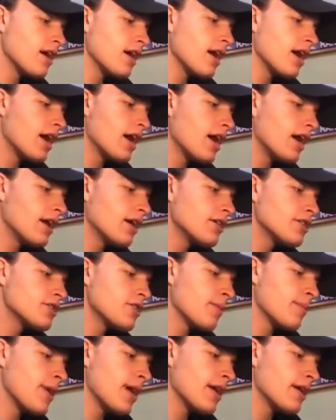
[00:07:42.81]
Uh,
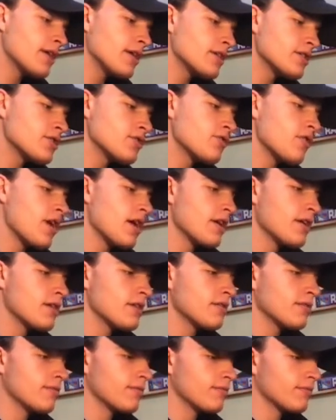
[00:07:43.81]
Jeremiah
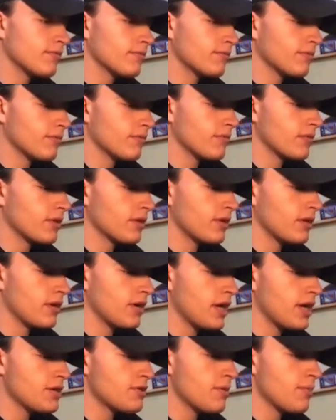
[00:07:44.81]
Estrada,
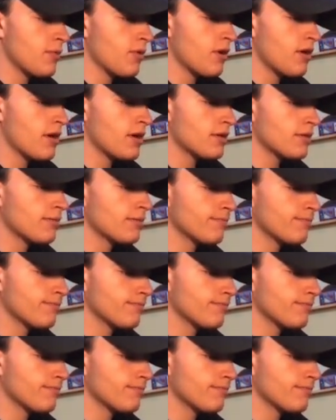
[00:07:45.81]
Adrian Moron,